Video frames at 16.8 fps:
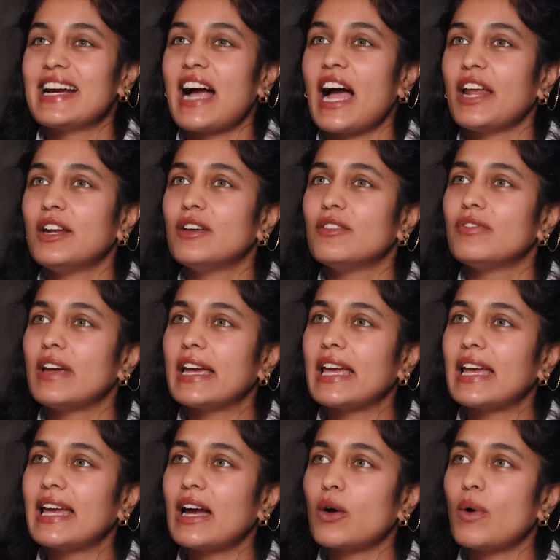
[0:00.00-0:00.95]
kind of, it
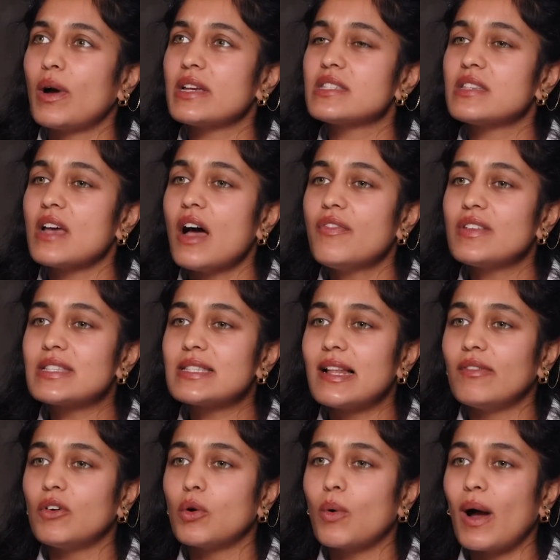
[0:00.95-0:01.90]
can get quite surface
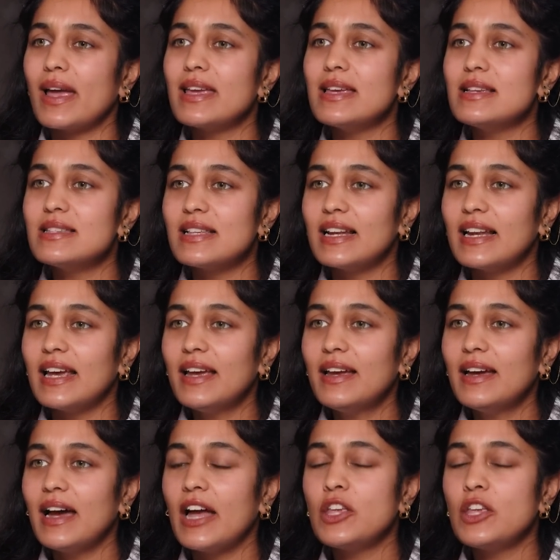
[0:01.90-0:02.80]
level quite easily.